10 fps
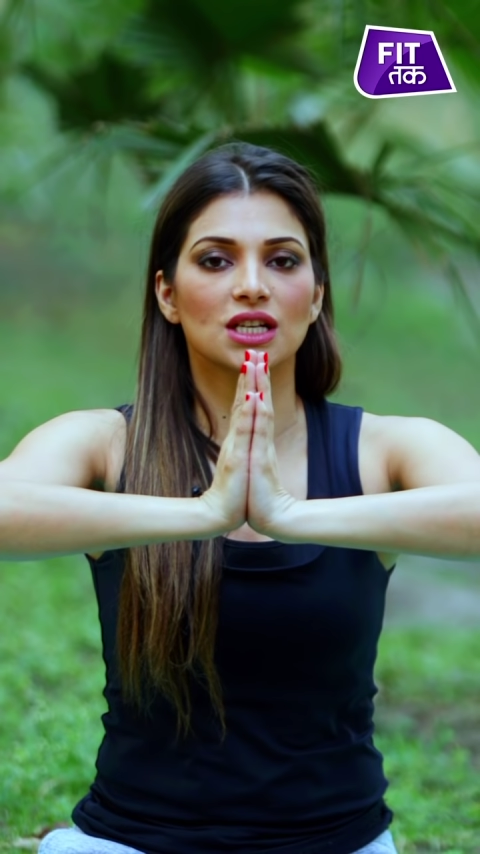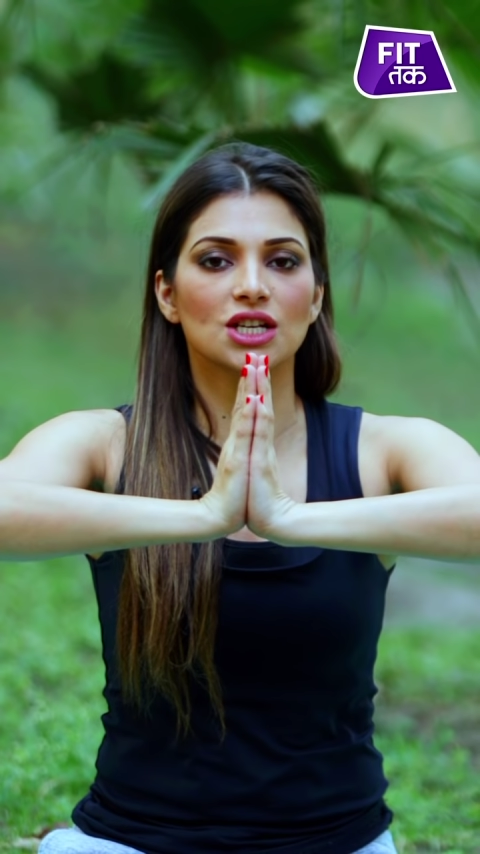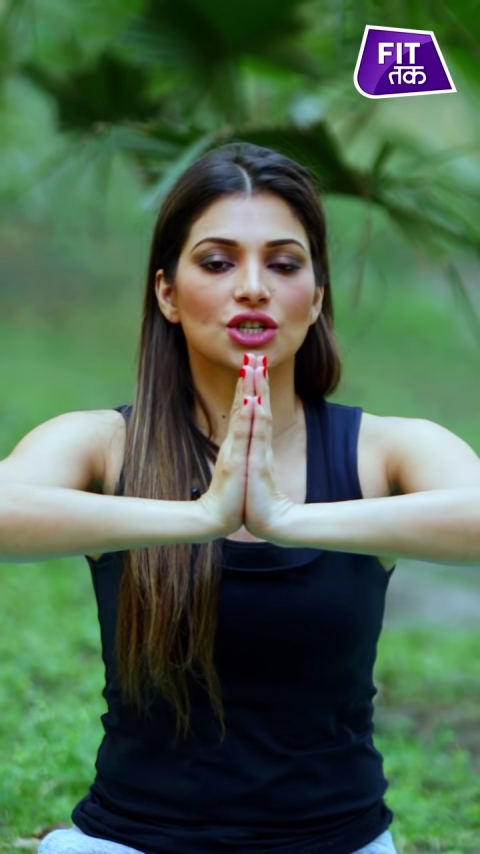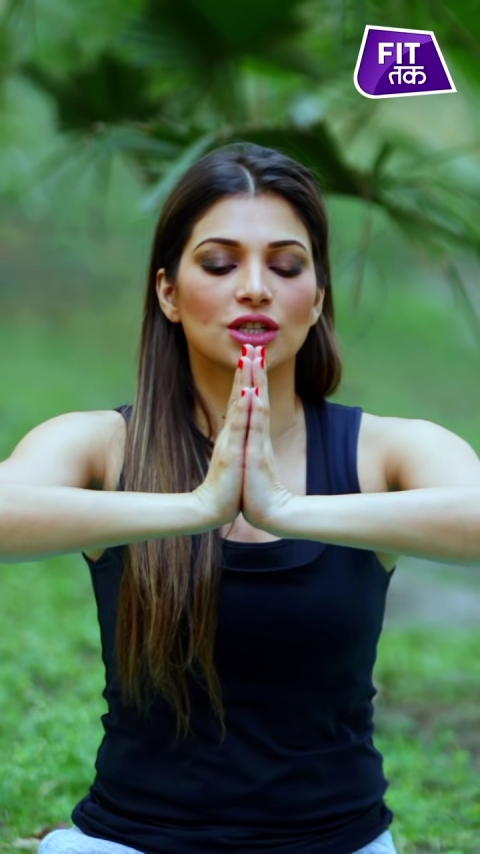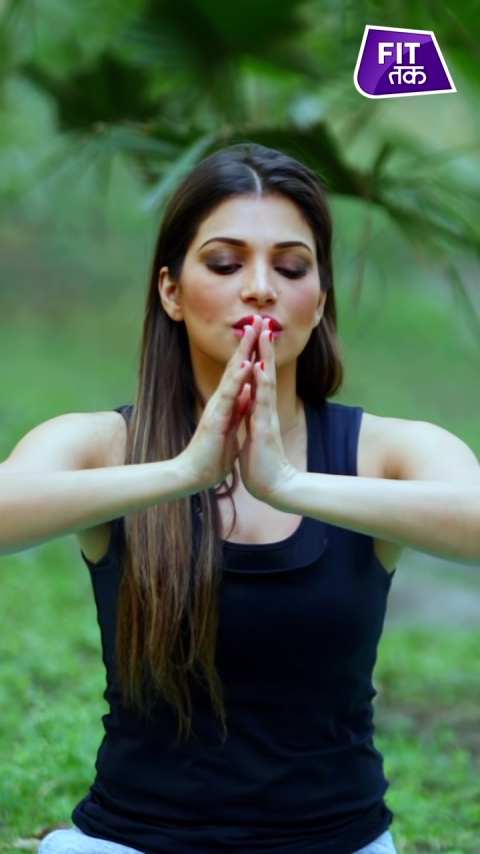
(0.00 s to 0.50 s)

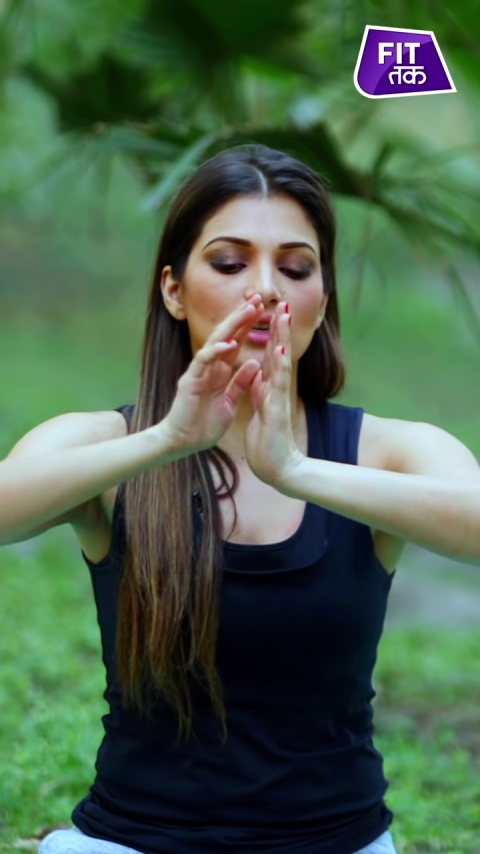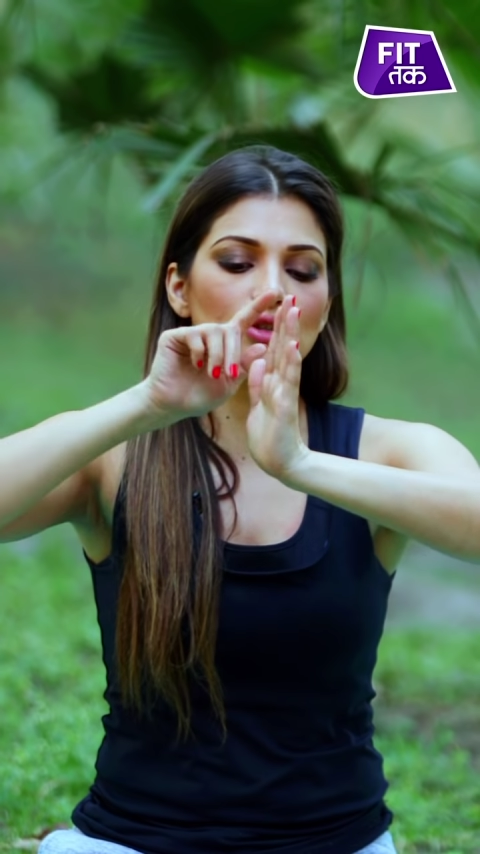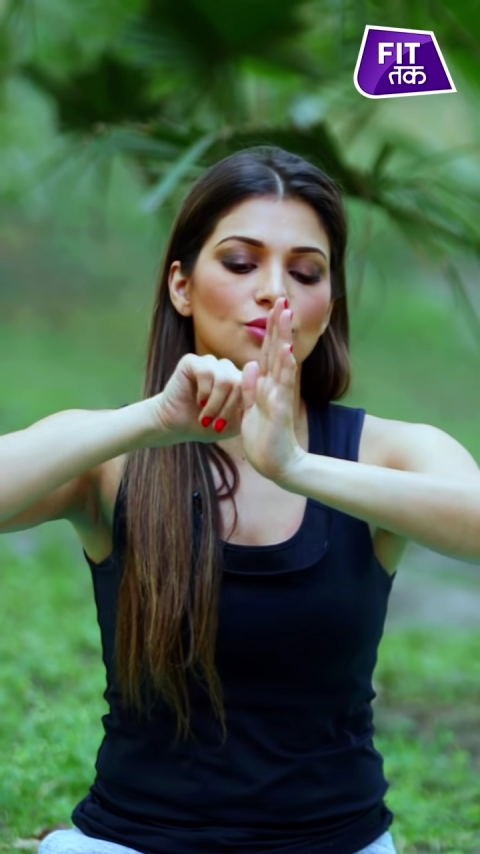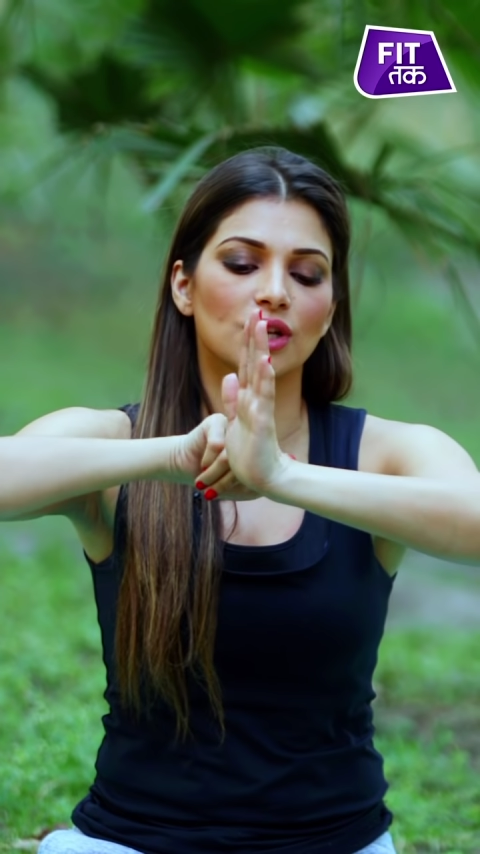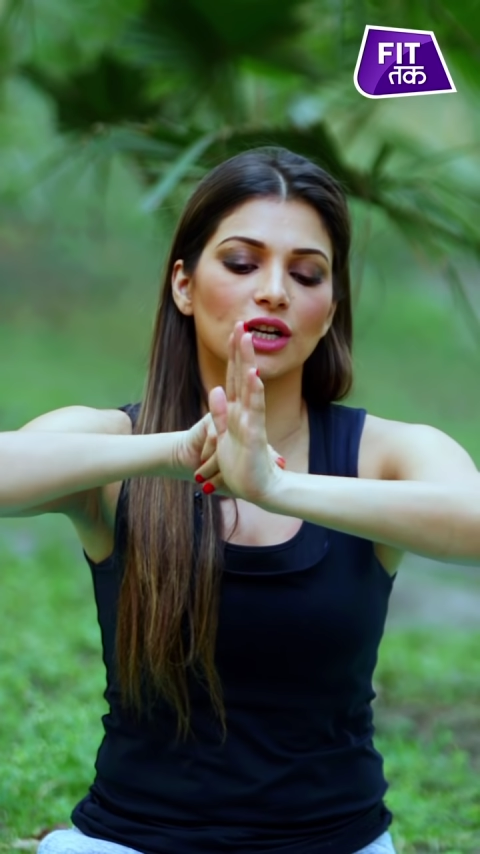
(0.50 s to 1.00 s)
each other
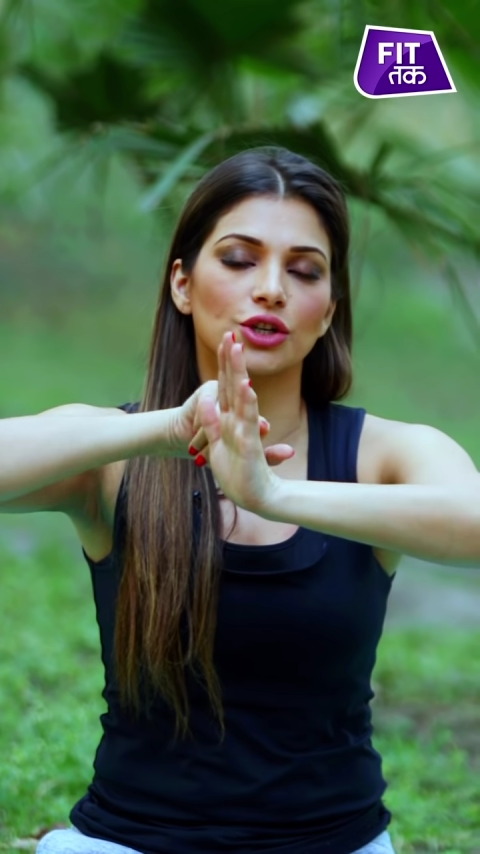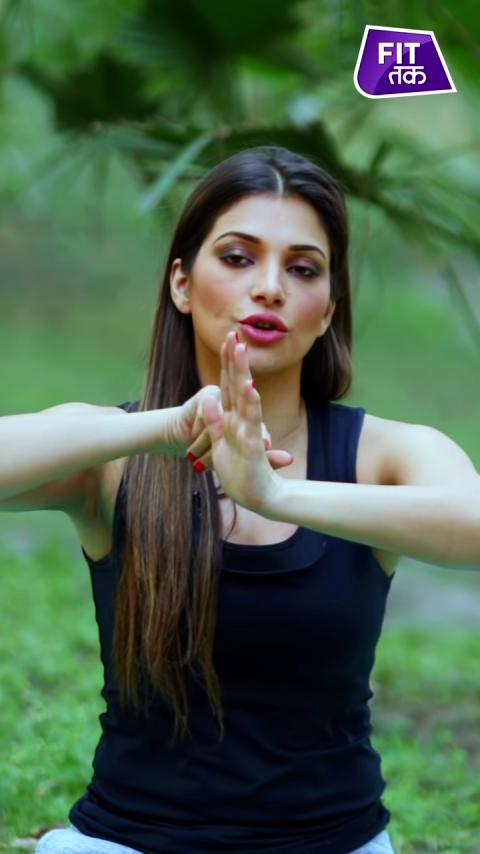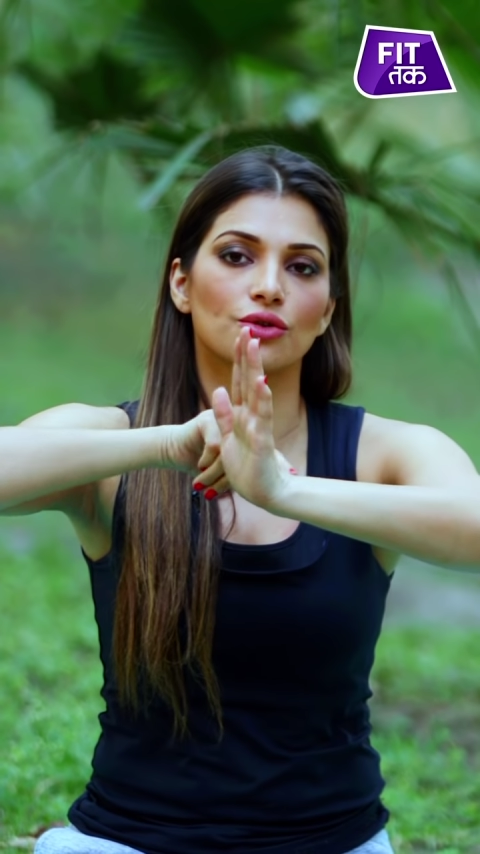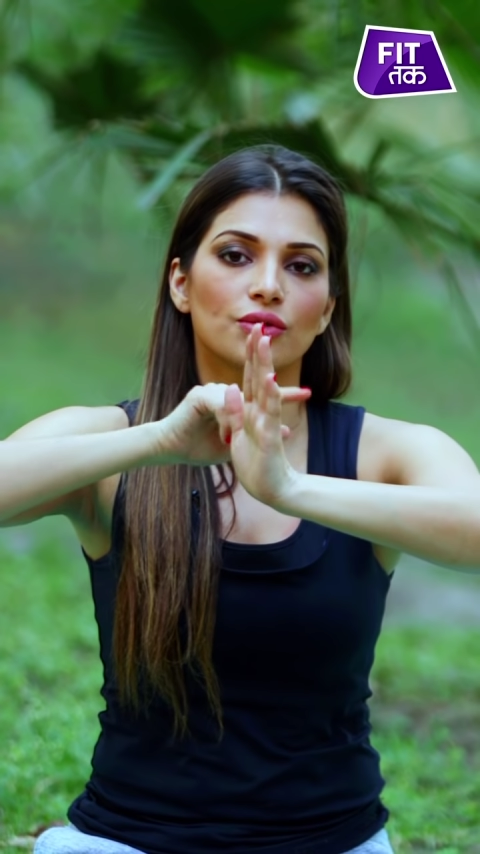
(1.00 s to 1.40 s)
so that your